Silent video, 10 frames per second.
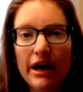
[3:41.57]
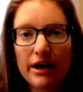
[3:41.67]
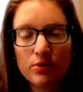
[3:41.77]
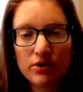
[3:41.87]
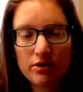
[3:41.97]

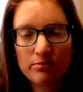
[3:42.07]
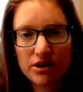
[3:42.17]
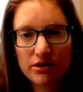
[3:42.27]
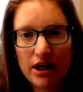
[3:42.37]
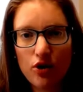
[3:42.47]
and with their
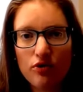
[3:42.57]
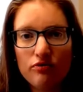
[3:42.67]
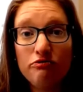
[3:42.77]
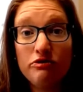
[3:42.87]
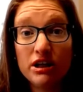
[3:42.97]
mental health
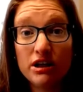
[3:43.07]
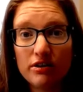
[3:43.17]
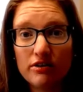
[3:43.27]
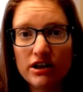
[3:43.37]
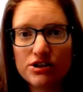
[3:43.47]
via
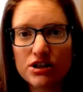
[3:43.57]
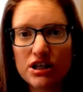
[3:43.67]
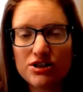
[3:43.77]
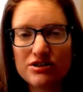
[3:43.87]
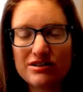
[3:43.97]
the
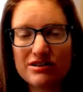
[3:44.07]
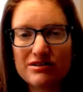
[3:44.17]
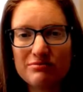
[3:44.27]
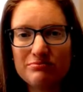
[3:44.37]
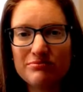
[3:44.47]
education
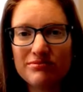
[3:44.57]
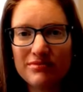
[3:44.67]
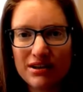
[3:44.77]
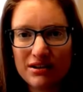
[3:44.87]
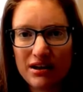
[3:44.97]
system?
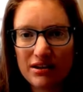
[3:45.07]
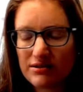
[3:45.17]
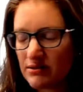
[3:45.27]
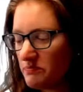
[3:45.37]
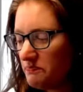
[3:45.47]

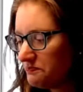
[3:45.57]
Yes.